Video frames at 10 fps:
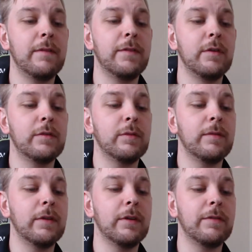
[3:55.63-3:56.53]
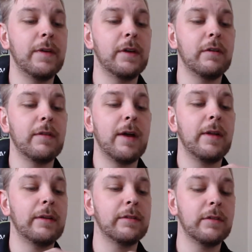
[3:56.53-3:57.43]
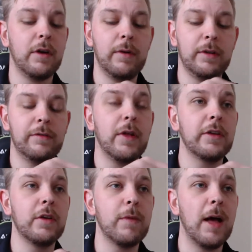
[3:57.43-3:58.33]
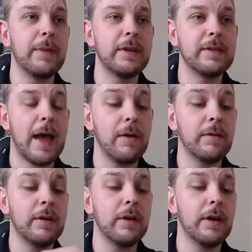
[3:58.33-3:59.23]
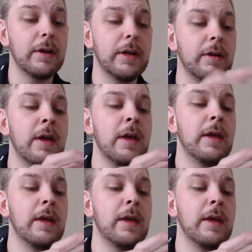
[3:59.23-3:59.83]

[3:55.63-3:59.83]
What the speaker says: If you swivel your finger around like so, it's volume up and down on here.